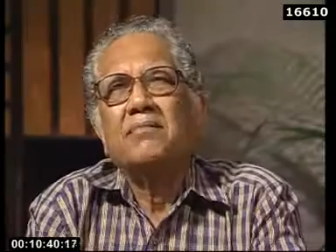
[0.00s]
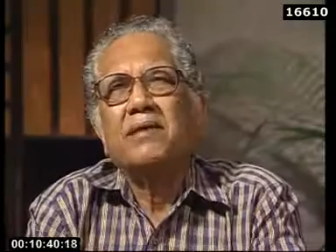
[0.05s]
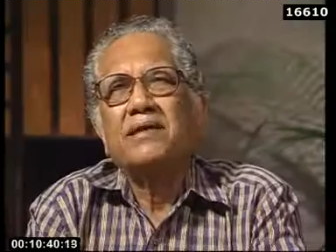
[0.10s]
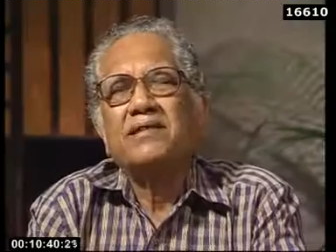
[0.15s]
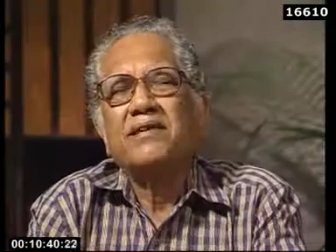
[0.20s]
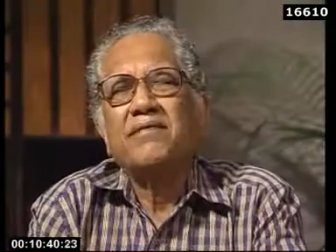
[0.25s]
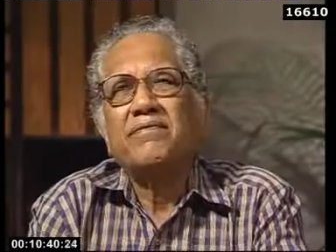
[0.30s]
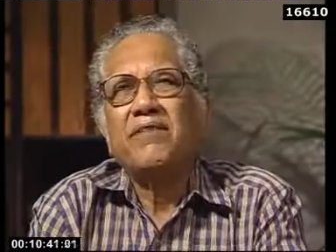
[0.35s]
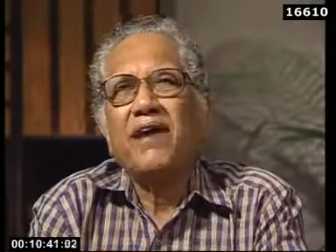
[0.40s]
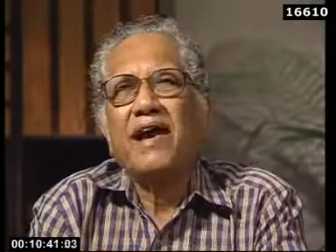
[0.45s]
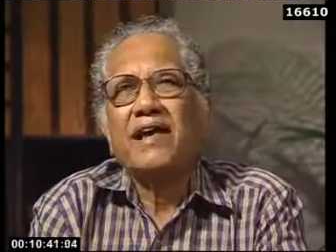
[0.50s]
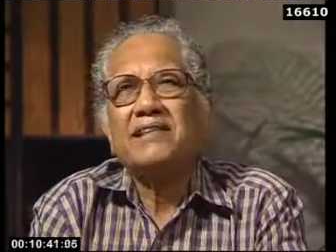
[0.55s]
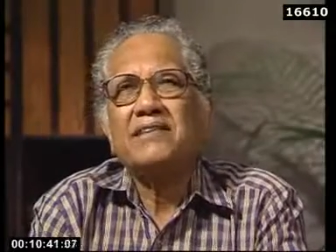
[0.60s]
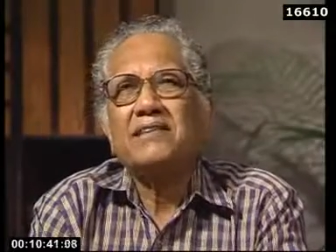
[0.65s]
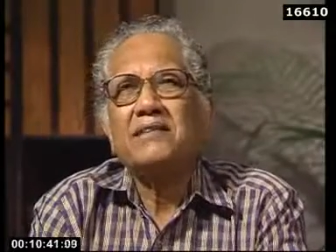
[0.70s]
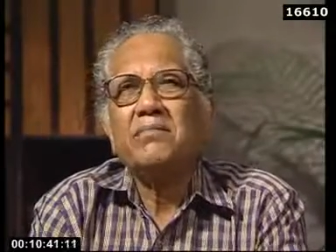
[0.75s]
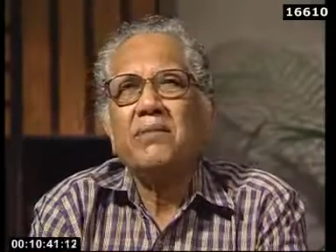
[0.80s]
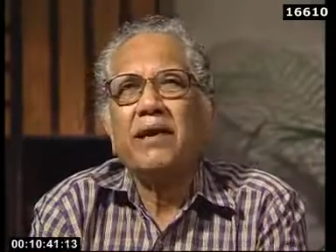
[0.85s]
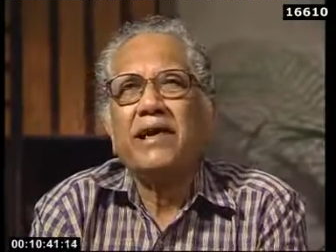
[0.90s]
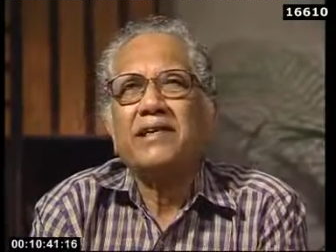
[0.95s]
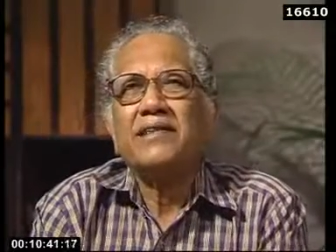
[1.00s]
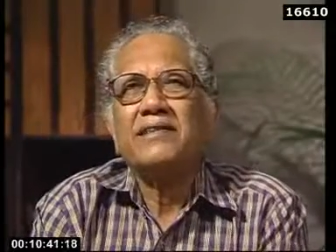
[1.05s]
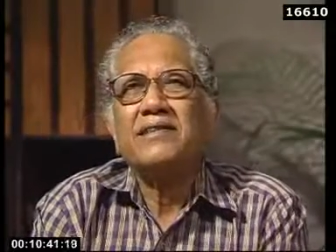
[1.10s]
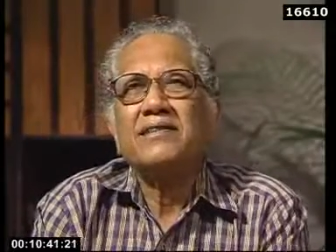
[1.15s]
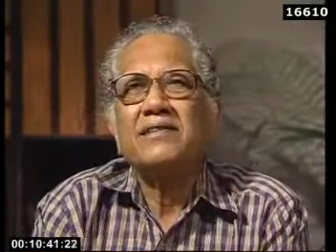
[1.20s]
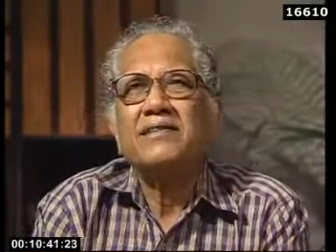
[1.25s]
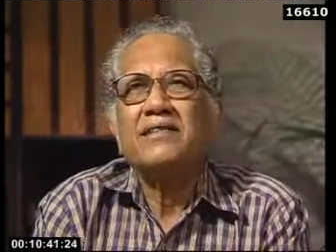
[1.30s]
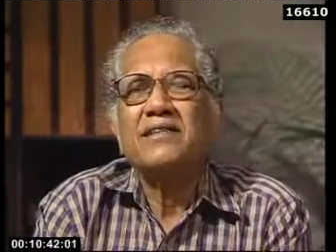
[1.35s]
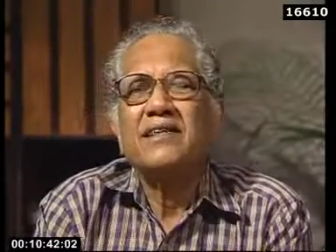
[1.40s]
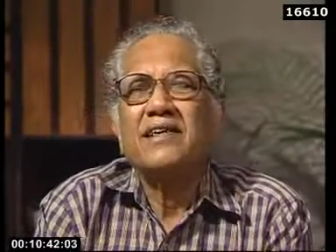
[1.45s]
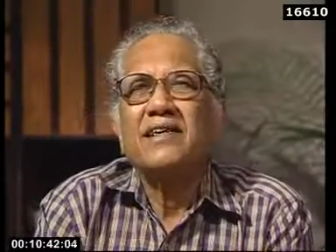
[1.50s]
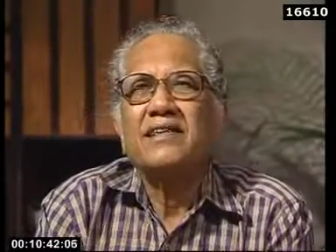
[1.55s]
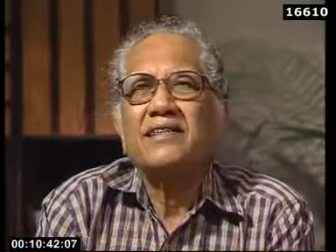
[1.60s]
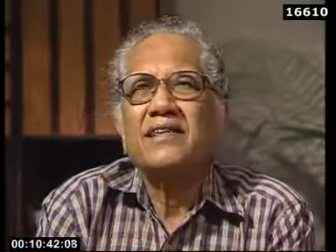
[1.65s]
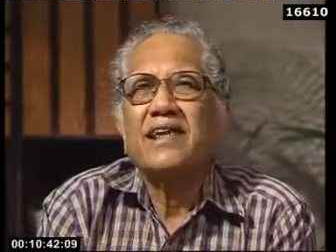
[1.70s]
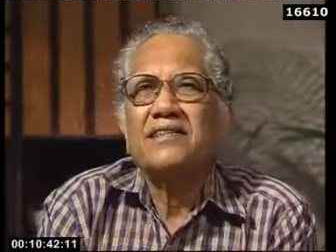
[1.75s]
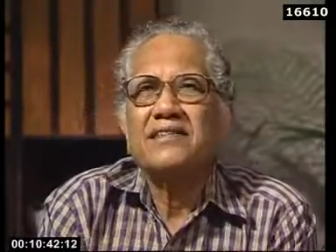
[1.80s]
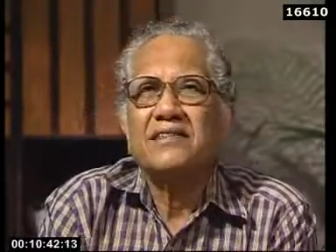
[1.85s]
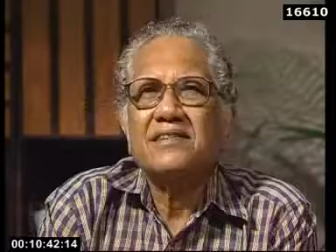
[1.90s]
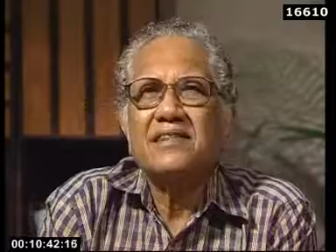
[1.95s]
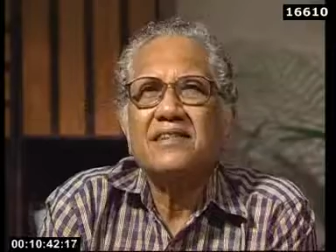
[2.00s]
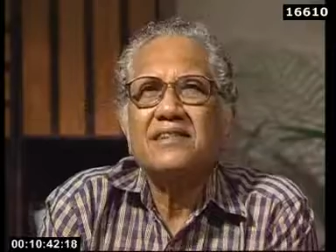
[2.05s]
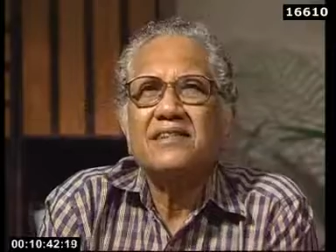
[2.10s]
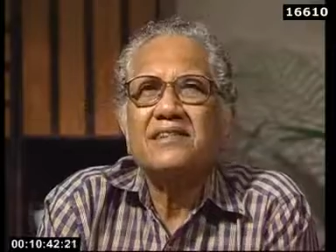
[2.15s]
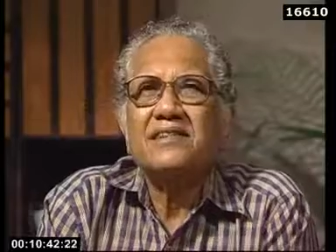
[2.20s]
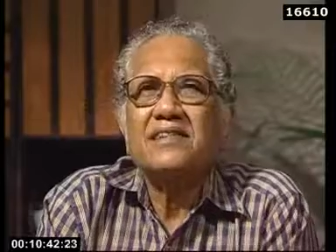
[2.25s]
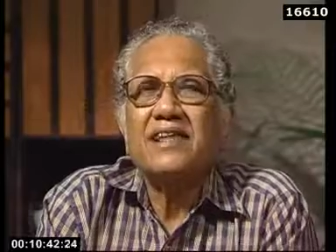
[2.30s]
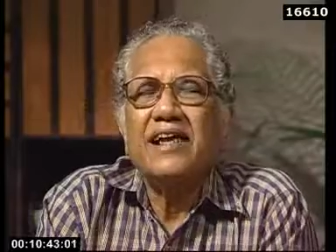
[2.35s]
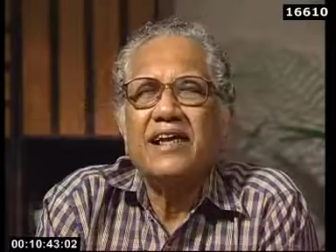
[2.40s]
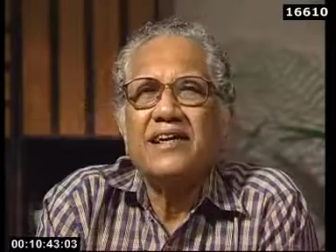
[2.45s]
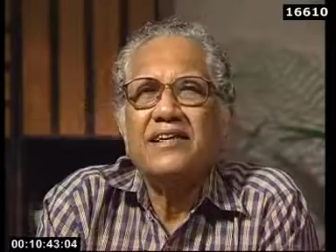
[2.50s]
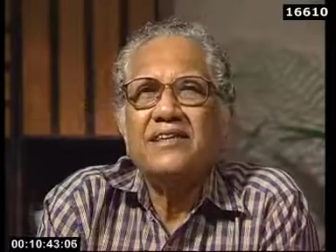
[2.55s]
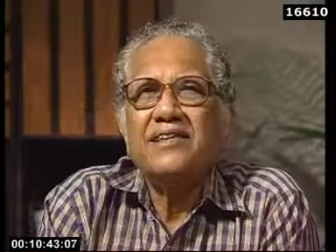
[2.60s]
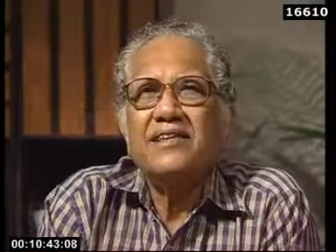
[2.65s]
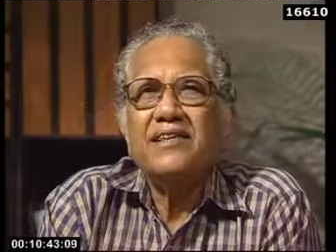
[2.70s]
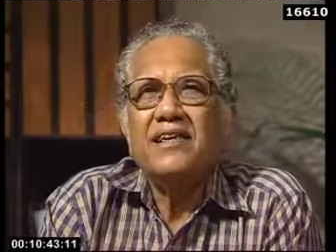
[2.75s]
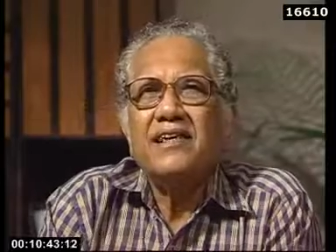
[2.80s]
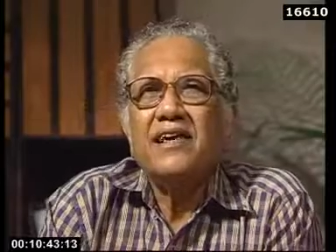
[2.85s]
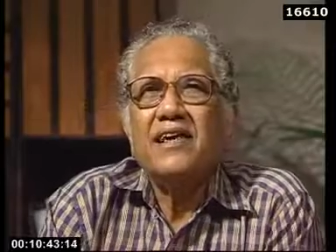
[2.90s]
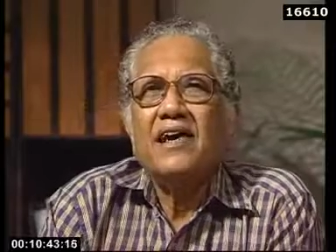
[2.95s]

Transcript: But the fact remains that since then,